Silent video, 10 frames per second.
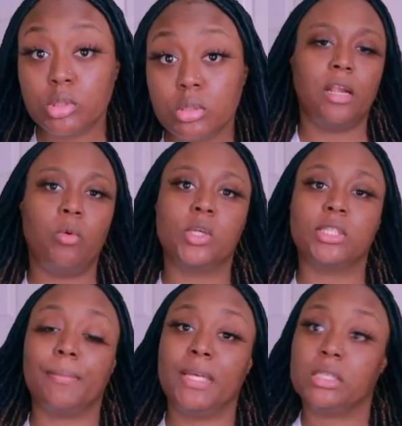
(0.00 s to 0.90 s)
And I wanted
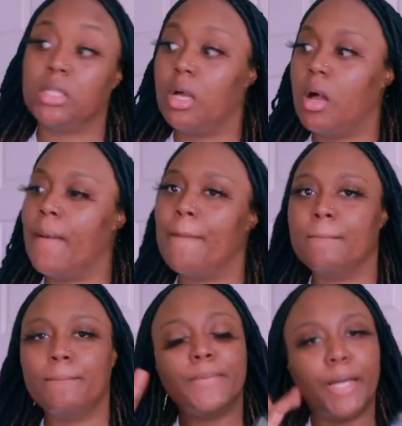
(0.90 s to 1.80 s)
to make a little un
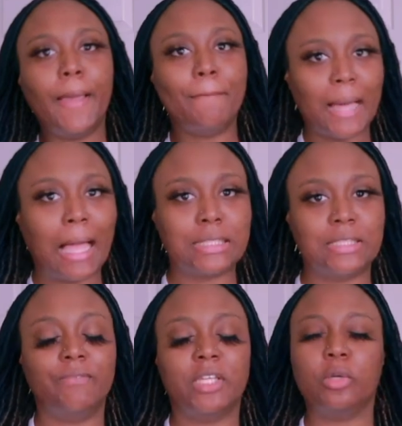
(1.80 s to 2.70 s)

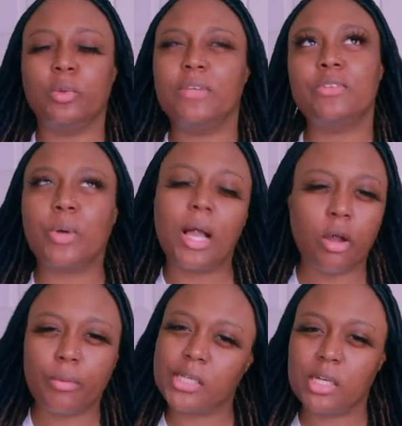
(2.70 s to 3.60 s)
unboxing video. Even though I
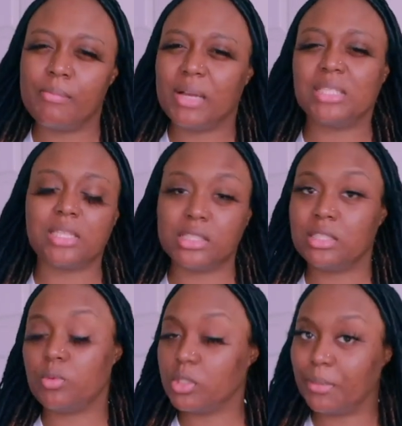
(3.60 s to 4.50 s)
already unboxed, I still
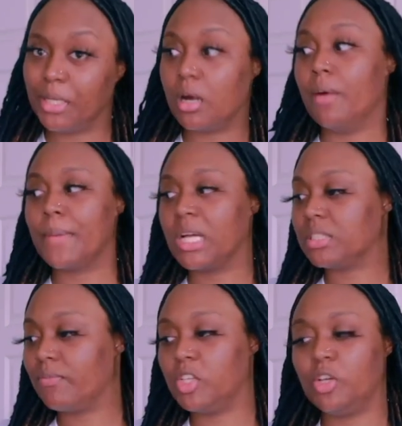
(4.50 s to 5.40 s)
wanted to make an
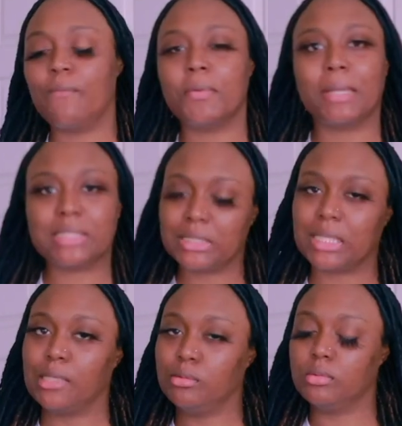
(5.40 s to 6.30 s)
unboxing video for my
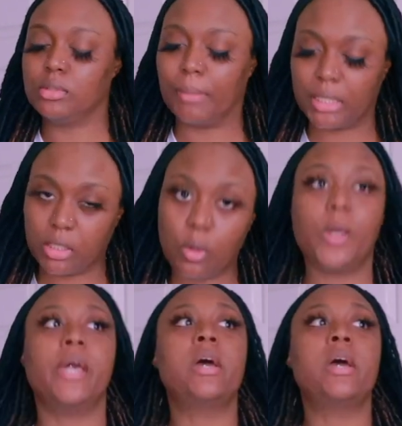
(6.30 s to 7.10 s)
TikTok my little coin.